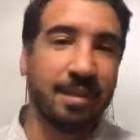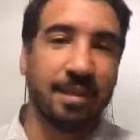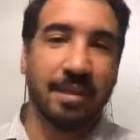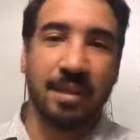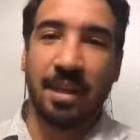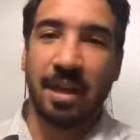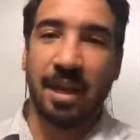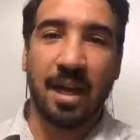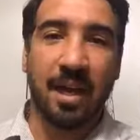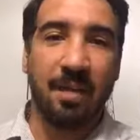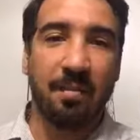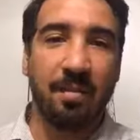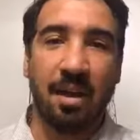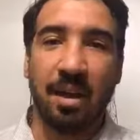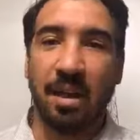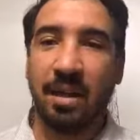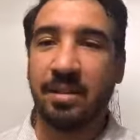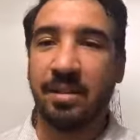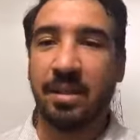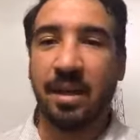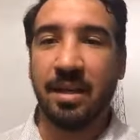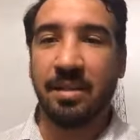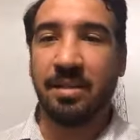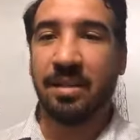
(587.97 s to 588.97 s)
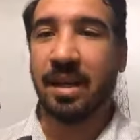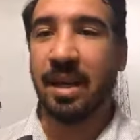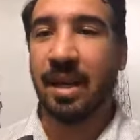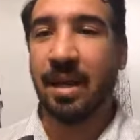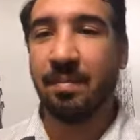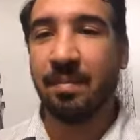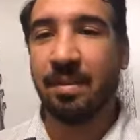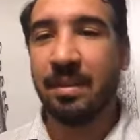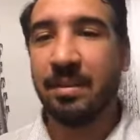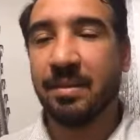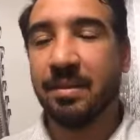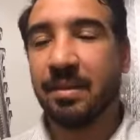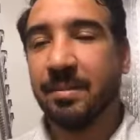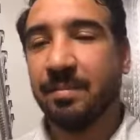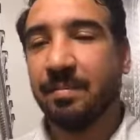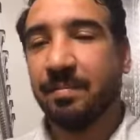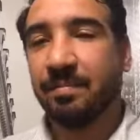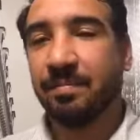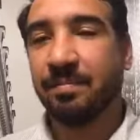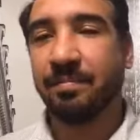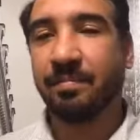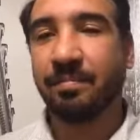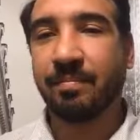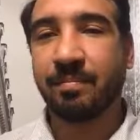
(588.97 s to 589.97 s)
I apologize, it happens.
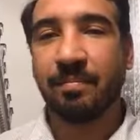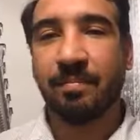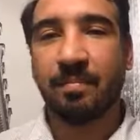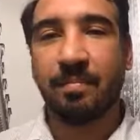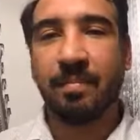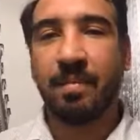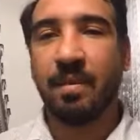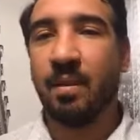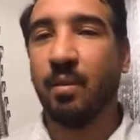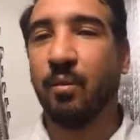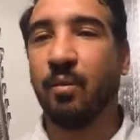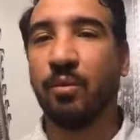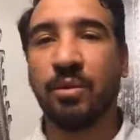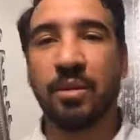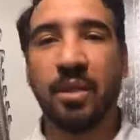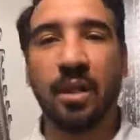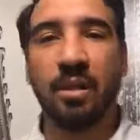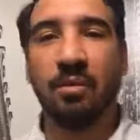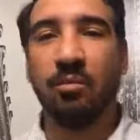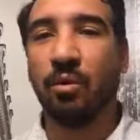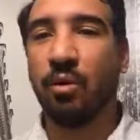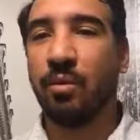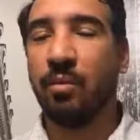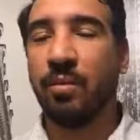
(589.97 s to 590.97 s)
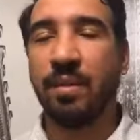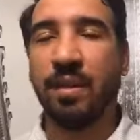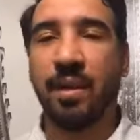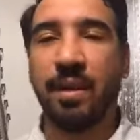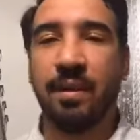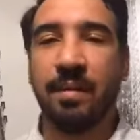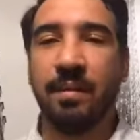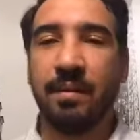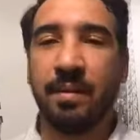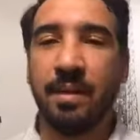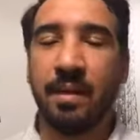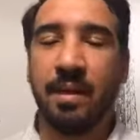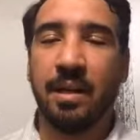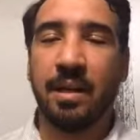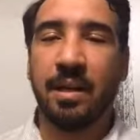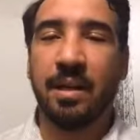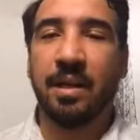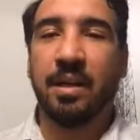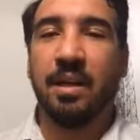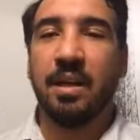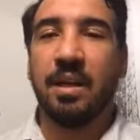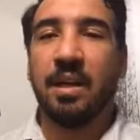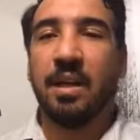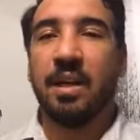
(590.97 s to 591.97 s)
We just gotta roll with it.
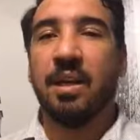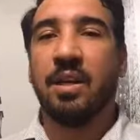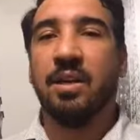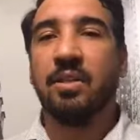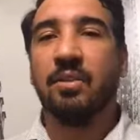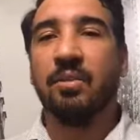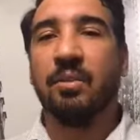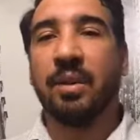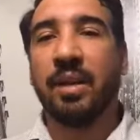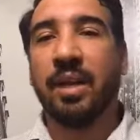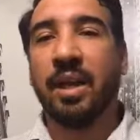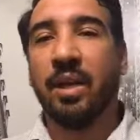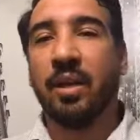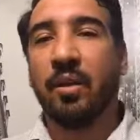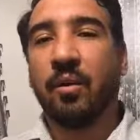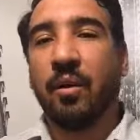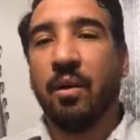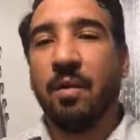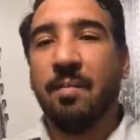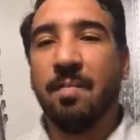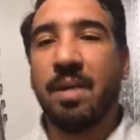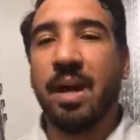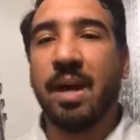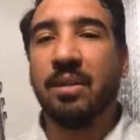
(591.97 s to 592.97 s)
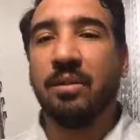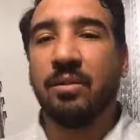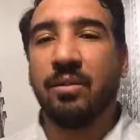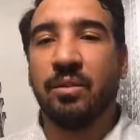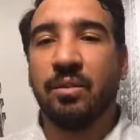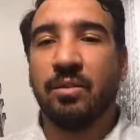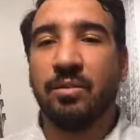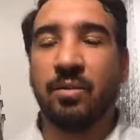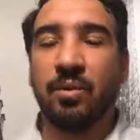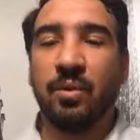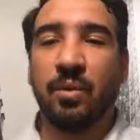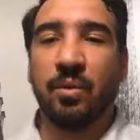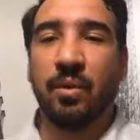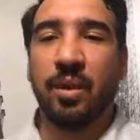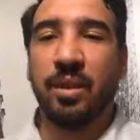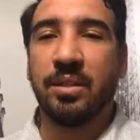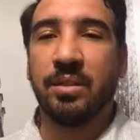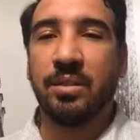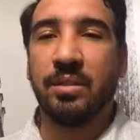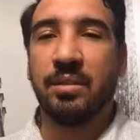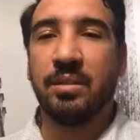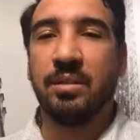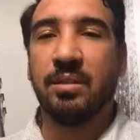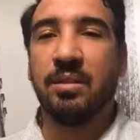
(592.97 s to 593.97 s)
So again, going back to those 4
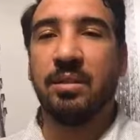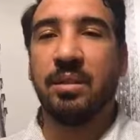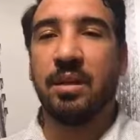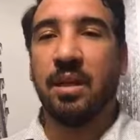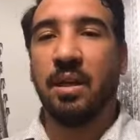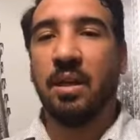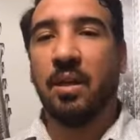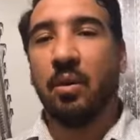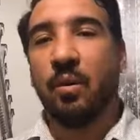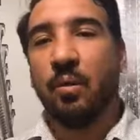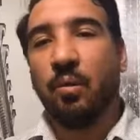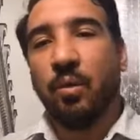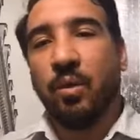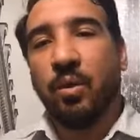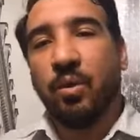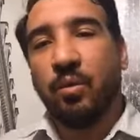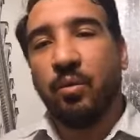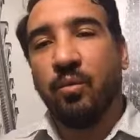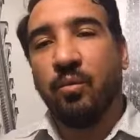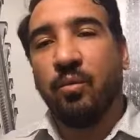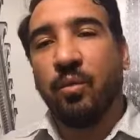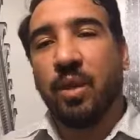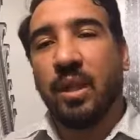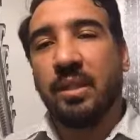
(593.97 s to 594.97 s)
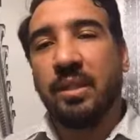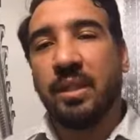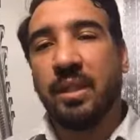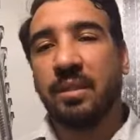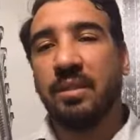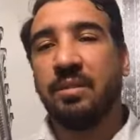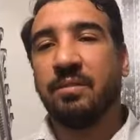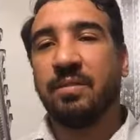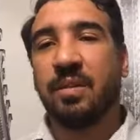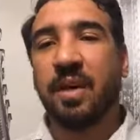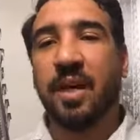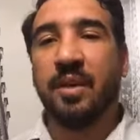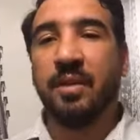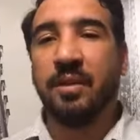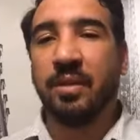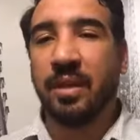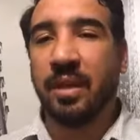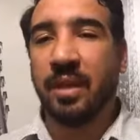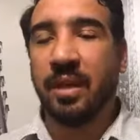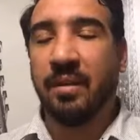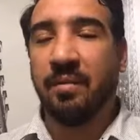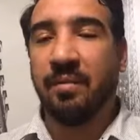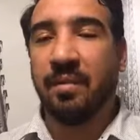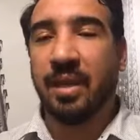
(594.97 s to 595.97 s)
questions, when you identify your
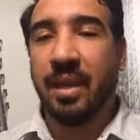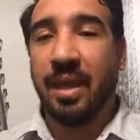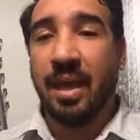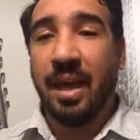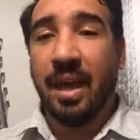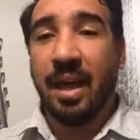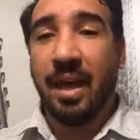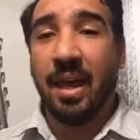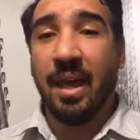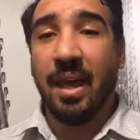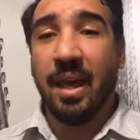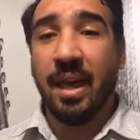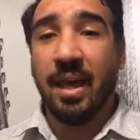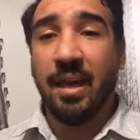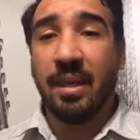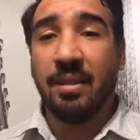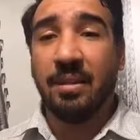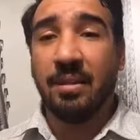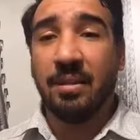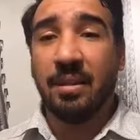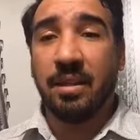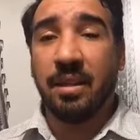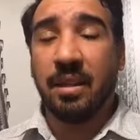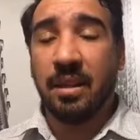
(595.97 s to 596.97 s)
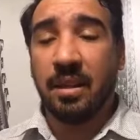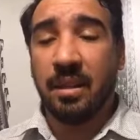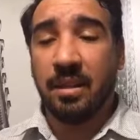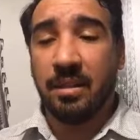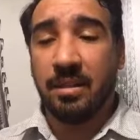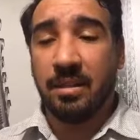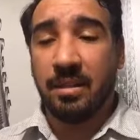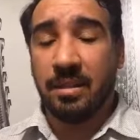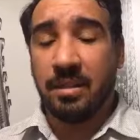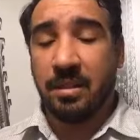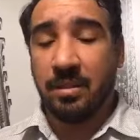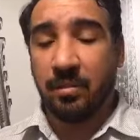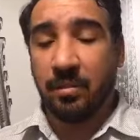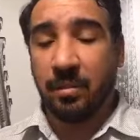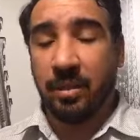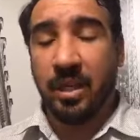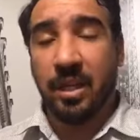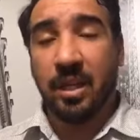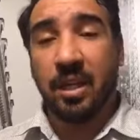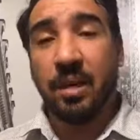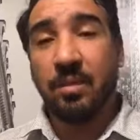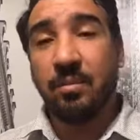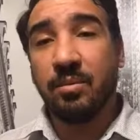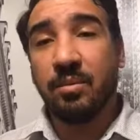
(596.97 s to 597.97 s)
gift, when it
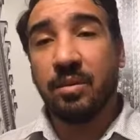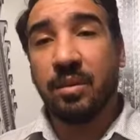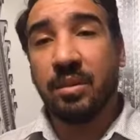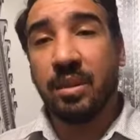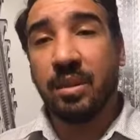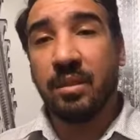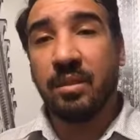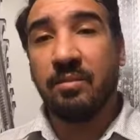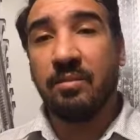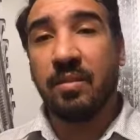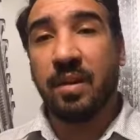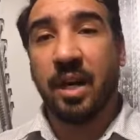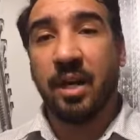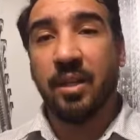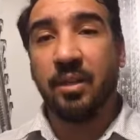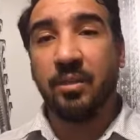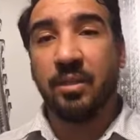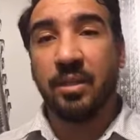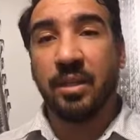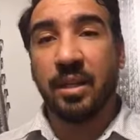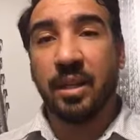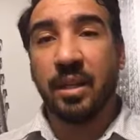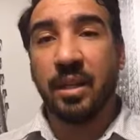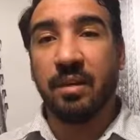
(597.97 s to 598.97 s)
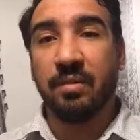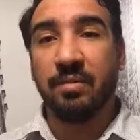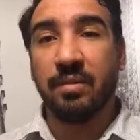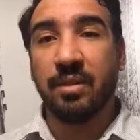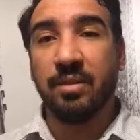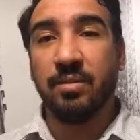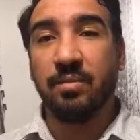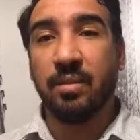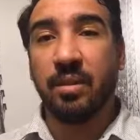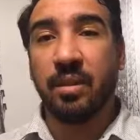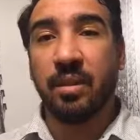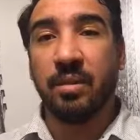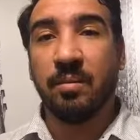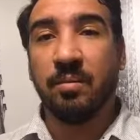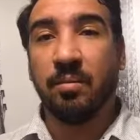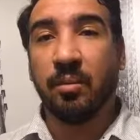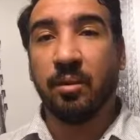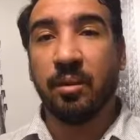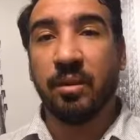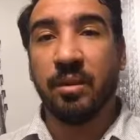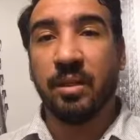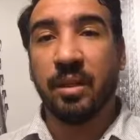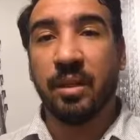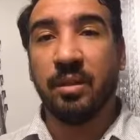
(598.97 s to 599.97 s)
comes to identifying your gift, it's really
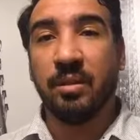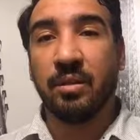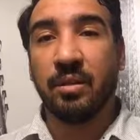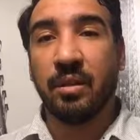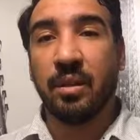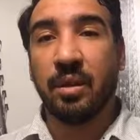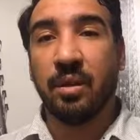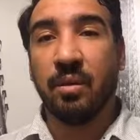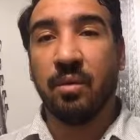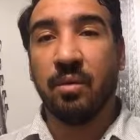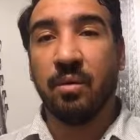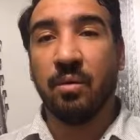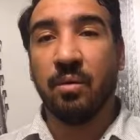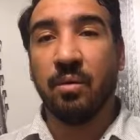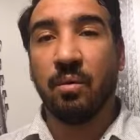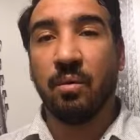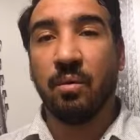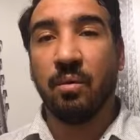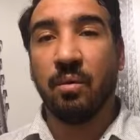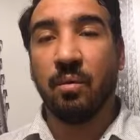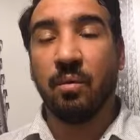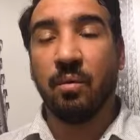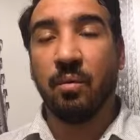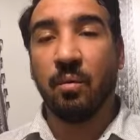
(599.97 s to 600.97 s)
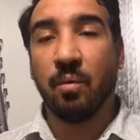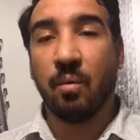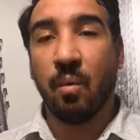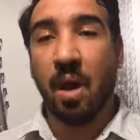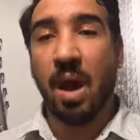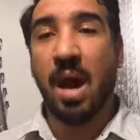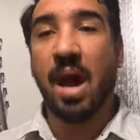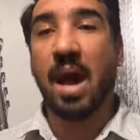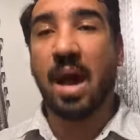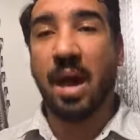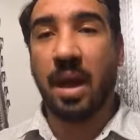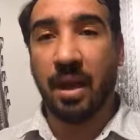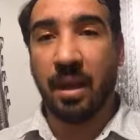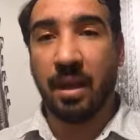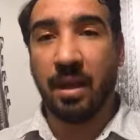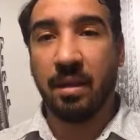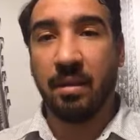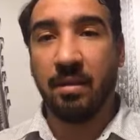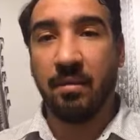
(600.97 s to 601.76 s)
important that you know why.